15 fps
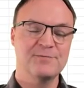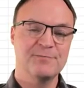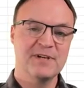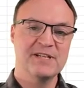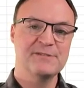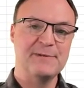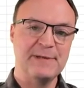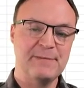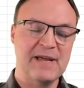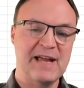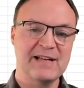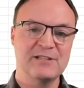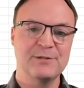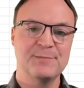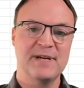brings me
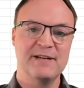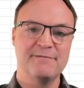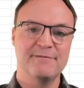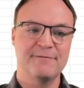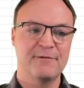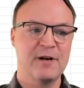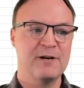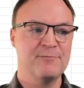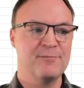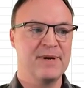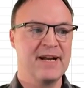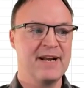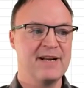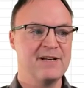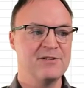back to my front
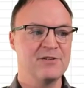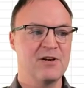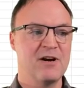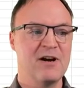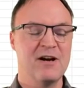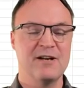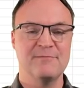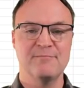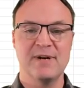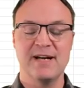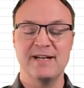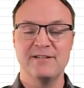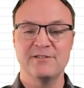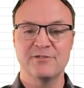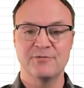page on
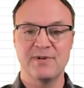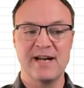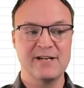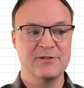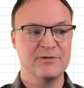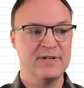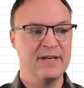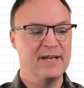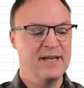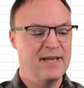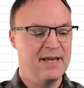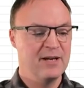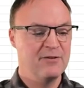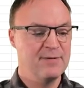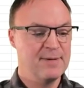my directory.
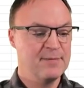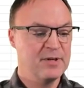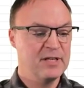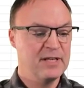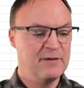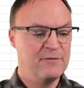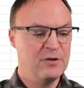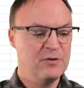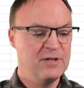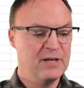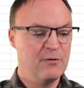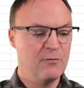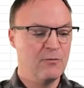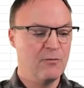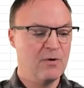And remember, if you
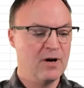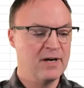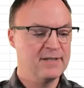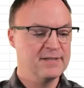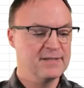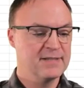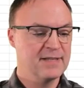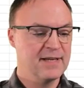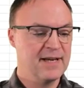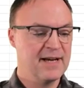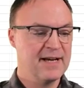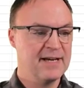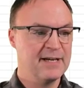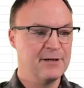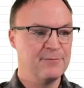didn't want
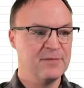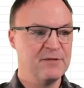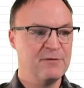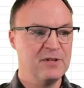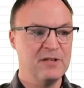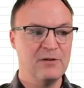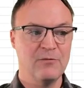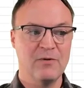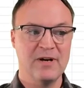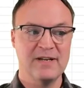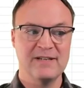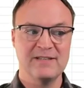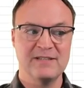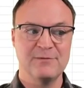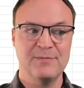
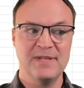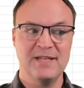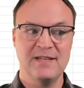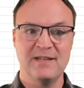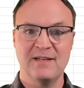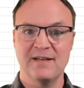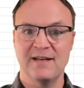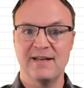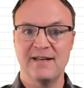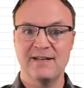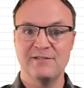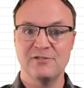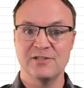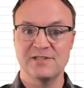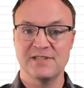it to be
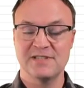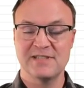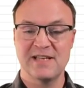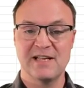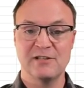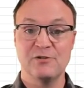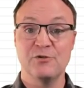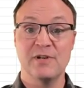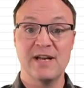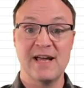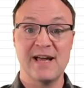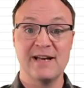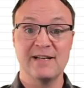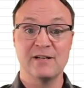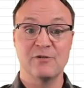just a cell, you could
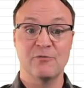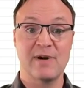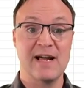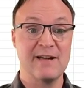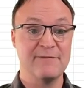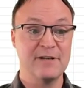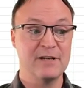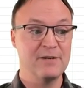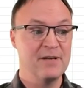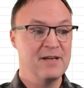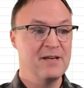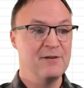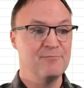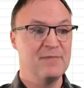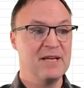add a graphic.
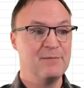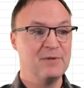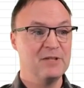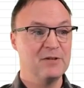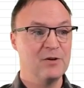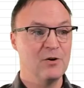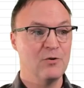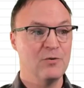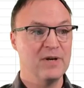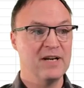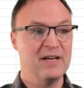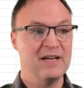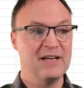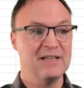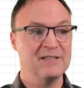Maybe you go
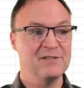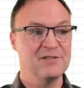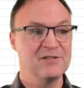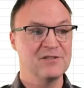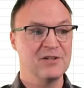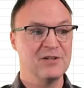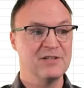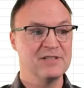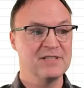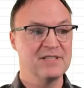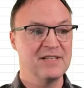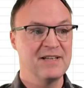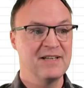and insert